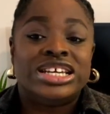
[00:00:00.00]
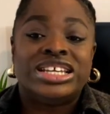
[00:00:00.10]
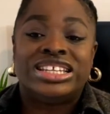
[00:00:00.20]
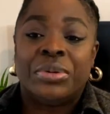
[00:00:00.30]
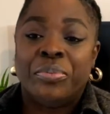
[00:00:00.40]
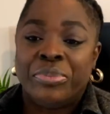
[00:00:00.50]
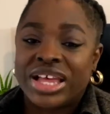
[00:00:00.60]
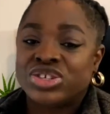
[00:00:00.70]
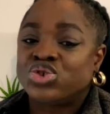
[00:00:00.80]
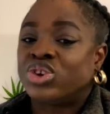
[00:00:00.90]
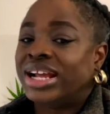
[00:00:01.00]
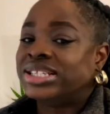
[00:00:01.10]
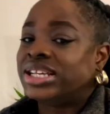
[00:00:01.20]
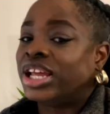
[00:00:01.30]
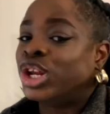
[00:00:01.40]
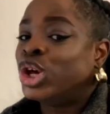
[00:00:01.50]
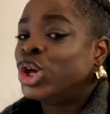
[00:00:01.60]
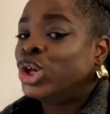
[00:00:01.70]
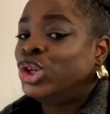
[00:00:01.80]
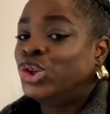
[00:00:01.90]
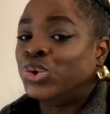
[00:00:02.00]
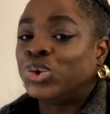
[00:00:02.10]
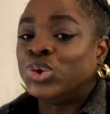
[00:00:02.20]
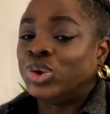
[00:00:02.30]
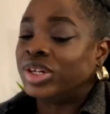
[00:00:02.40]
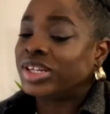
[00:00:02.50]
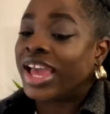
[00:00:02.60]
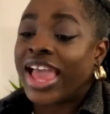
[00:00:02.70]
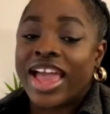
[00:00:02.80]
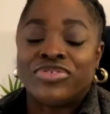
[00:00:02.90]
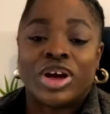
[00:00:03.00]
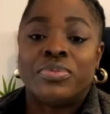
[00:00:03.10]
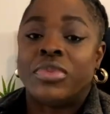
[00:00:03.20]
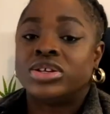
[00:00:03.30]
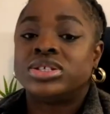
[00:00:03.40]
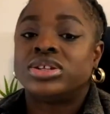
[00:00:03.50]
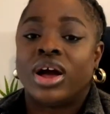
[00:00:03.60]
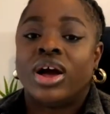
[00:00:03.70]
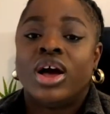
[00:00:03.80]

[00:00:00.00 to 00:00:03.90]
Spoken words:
the best writing you could ever muster.